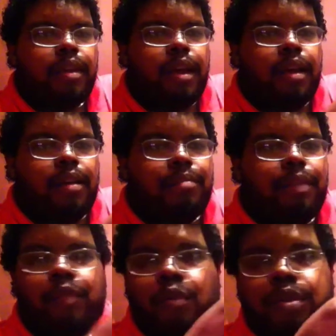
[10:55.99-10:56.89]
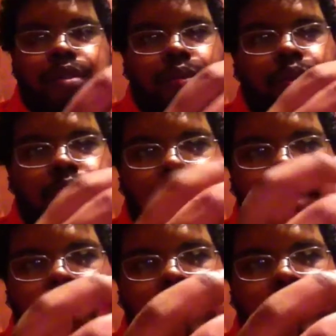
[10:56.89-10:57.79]
Of course, towards the
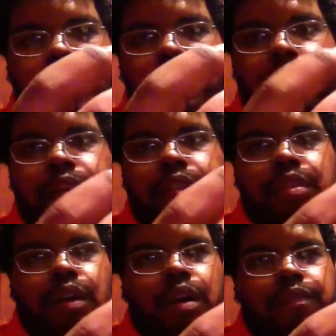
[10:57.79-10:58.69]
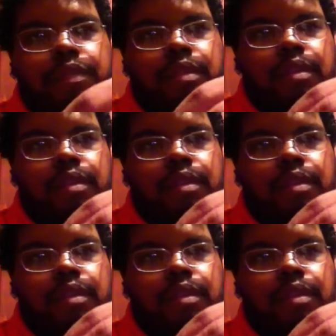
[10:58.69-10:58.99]
end, it's very soft.